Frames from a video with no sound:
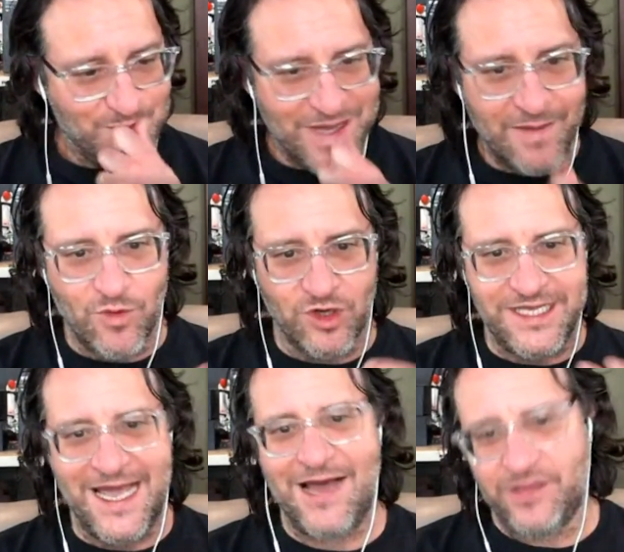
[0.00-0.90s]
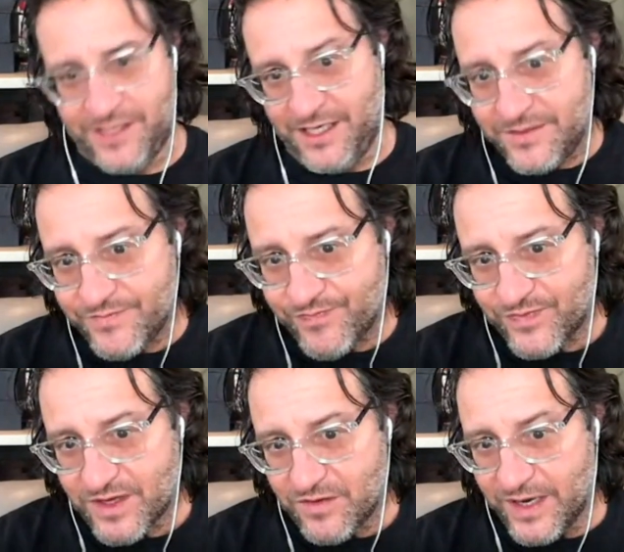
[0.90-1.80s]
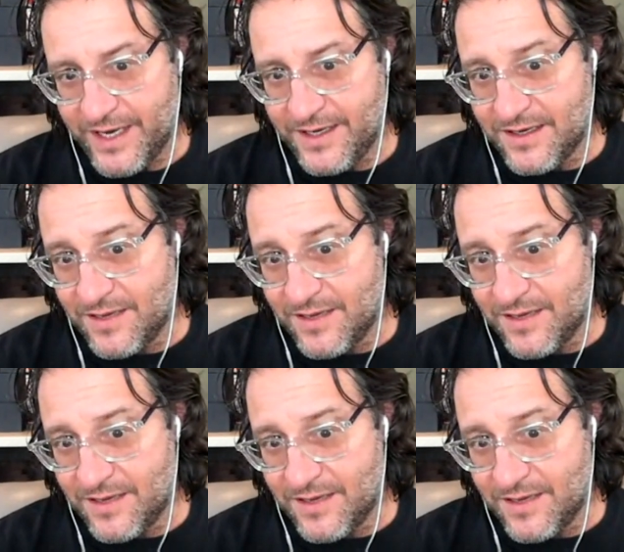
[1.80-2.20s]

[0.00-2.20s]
about mortality, right?